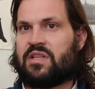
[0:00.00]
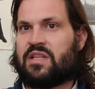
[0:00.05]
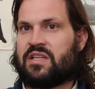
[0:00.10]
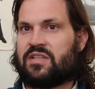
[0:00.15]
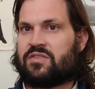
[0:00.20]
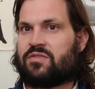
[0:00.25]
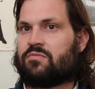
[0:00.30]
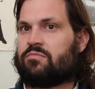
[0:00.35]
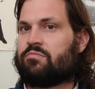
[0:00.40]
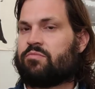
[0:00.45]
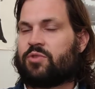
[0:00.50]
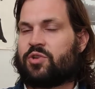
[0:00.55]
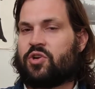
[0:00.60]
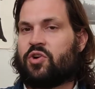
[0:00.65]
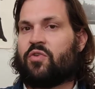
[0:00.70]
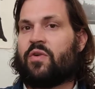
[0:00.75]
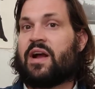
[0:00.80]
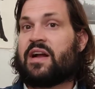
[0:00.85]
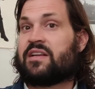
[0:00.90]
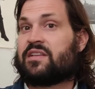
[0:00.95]
this
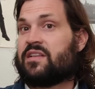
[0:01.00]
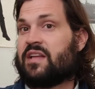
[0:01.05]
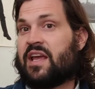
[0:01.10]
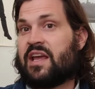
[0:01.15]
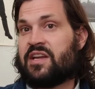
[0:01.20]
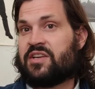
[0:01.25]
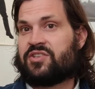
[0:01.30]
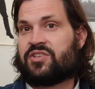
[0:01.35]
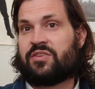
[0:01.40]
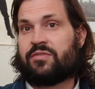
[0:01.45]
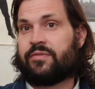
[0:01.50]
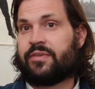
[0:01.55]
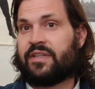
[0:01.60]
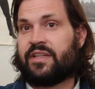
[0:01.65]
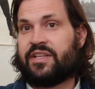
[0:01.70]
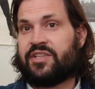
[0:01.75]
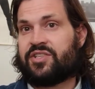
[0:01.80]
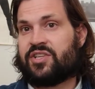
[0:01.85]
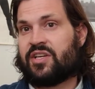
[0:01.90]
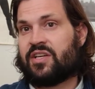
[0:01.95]
correct ancient
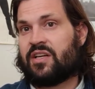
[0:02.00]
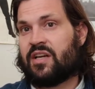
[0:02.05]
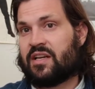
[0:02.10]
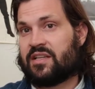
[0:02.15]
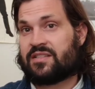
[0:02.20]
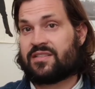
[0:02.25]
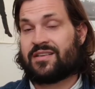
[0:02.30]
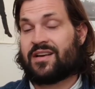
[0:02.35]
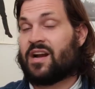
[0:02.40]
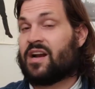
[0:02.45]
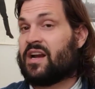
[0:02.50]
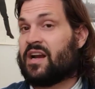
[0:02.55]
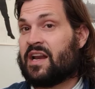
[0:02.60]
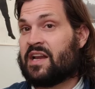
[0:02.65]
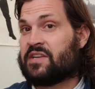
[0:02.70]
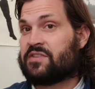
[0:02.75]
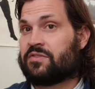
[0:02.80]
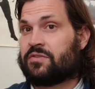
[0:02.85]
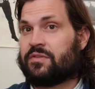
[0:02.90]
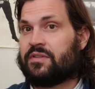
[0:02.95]
religion. It's not an
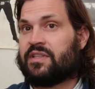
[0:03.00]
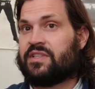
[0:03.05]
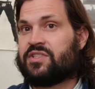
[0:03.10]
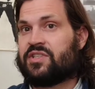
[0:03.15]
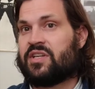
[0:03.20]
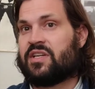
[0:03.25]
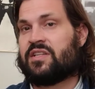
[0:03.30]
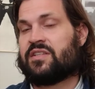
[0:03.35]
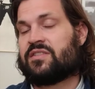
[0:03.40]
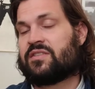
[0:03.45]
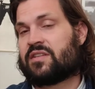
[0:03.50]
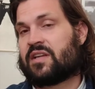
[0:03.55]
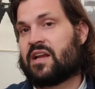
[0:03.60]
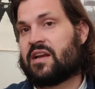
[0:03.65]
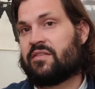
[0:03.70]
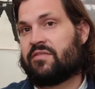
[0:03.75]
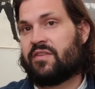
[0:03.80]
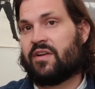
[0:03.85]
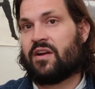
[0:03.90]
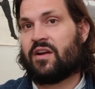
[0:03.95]
ancient religion, it's
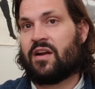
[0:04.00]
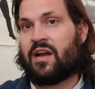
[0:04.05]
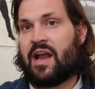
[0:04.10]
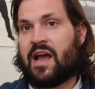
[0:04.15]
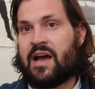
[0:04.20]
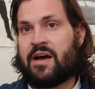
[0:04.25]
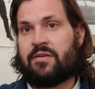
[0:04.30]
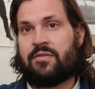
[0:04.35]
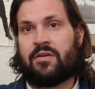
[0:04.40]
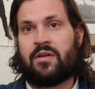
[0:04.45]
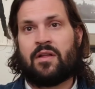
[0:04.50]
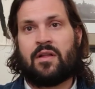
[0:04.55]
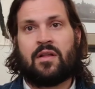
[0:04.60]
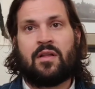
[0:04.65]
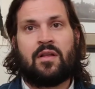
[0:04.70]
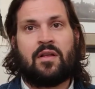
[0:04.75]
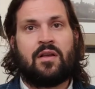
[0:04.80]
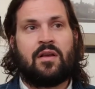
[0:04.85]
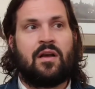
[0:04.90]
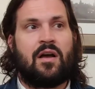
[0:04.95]
kind of here now.
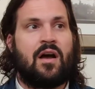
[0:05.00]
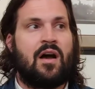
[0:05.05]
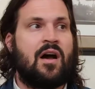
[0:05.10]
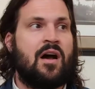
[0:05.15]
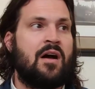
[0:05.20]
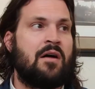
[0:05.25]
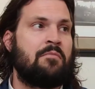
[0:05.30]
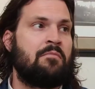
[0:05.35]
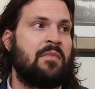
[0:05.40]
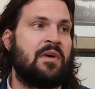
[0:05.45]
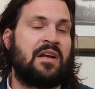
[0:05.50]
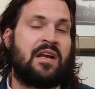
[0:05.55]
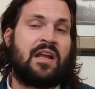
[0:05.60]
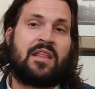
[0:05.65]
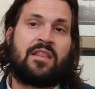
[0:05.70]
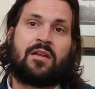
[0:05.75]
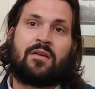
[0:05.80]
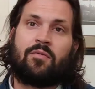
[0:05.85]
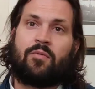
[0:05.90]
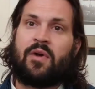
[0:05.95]

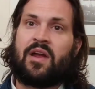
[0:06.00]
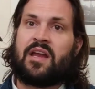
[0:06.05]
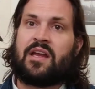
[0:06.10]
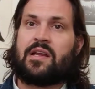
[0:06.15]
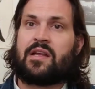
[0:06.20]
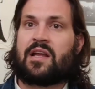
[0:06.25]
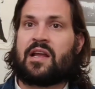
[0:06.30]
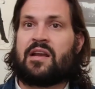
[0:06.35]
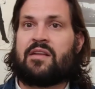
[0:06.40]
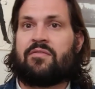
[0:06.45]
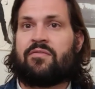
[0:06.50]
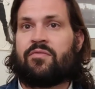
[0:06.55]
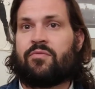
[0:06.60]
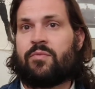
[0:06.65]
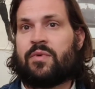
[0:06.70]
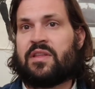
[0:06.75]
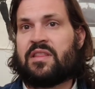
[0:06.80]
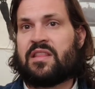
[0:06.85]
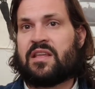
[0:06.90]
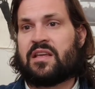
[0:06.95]
Another way to kind of
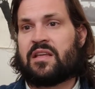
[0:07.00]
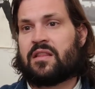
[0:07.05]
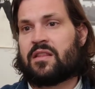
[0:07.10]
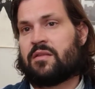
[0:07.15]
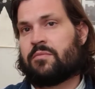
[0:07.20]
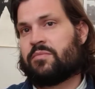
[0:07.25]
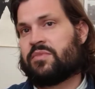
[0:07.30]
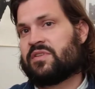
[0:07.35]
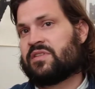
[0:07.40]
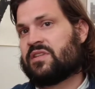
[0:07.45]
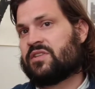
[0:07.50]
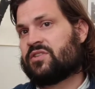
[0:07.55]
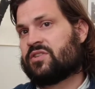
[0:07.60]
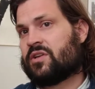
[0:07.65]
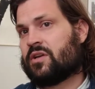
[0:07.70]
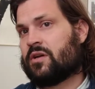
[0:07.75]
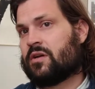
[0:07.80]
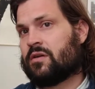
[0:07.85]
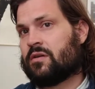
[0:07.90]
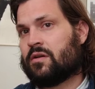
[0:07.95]
rethink the
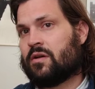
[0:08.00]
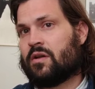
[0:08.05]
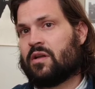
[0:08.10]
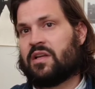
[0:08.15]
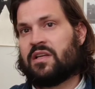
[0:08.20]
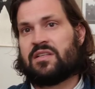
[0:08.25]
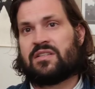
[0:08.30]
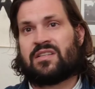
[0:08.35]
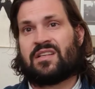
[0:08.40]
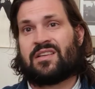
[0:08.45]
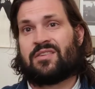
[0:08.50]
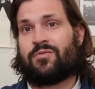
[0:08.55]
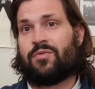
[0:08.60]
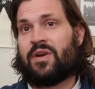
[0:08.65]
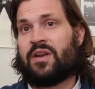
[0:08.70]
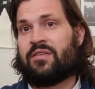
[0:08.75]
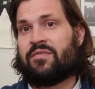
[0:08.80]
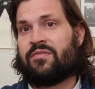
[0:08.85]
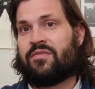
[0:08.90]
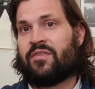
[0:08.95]
position is like,
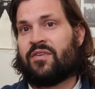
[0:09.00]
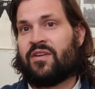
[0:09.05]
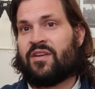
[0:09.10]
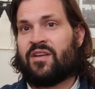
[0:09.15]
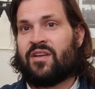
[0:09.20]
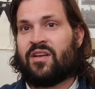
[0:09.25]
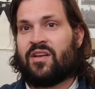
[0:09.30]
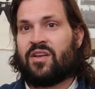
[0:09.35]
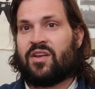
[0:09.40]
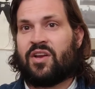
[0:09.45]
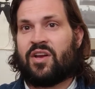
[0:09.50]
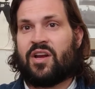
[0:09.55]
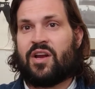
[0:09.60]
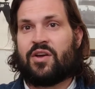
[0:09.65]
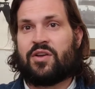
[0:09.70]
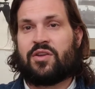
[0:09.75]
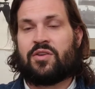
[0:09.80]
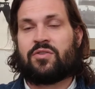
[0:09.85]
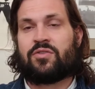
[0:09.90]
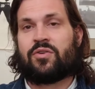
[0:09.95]
what if,
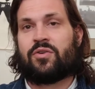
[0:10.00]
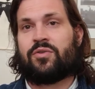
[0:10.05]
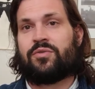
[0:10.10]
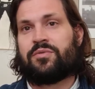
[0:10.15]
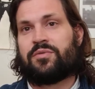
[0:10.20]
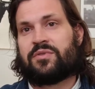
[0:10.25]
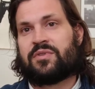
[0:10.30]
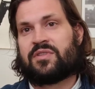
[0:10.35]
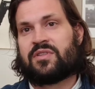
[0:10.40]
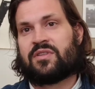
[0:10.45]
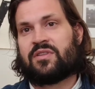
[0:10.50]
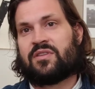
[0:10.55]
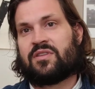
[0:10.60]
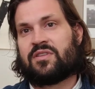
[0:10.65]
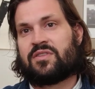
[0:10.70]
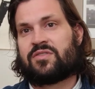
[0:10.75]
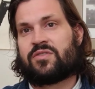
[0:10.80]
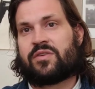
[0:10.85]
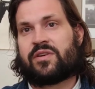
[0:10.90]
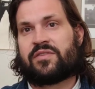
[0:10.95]
you told
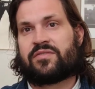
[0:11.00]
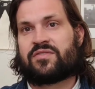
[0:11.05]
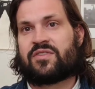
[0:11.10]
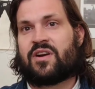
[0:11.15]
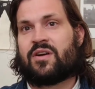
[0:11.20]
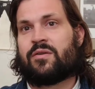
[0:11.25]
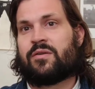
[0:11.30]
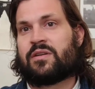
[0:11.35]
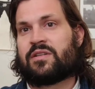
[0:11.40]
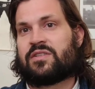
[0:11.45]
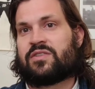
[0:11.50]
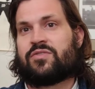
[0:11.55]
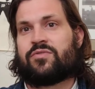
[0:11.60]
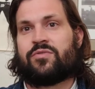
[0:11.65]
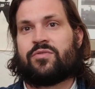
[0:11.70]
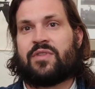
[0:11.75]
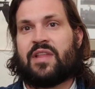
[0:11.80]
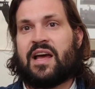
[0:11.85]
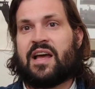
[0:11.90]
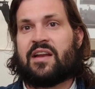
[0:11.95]
the story of Star Wars
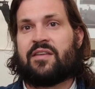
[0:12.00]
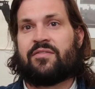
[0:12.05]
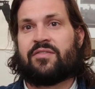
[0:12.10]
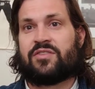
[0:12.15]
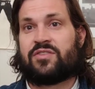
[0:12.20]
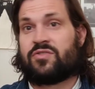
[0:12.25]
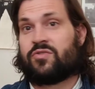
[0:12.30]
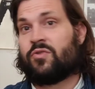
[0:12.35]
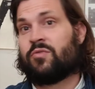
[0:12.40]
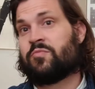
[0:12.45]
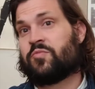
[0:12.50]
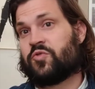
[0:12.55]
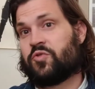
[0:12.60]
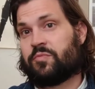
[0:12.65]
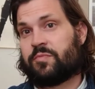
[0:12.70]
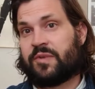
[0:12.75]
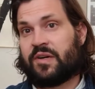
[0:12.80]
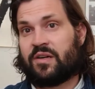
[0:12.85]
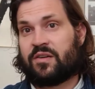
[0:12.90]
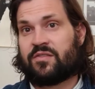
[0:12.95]
through that of a
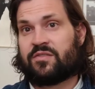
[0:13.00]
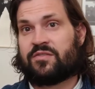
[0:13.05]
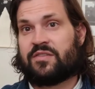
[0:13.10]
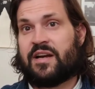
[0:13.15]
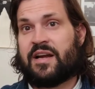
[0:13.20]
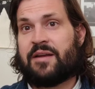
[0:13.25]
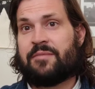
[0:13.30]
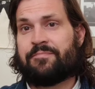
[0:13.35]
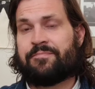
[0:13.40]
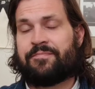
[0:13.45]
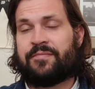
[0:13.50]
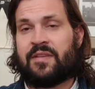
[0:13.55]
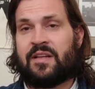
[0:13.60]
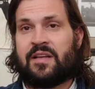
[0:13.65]
stormtrooper, right?